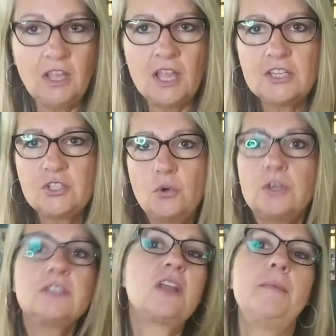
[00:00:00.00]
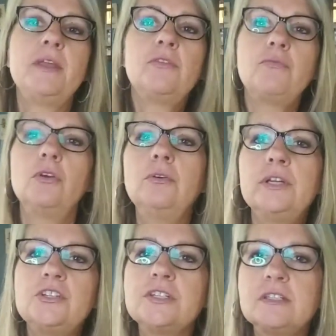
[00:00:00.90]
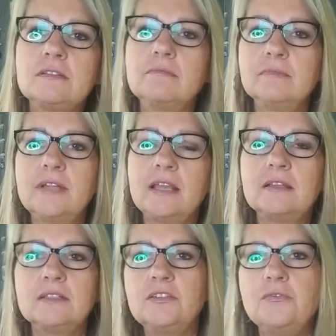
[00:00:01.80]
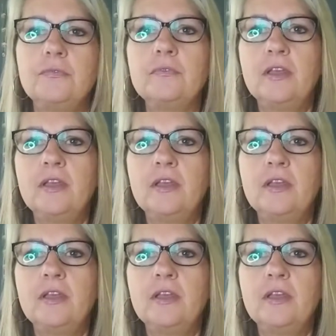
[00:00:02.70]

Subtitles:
source coming through, and just like, because you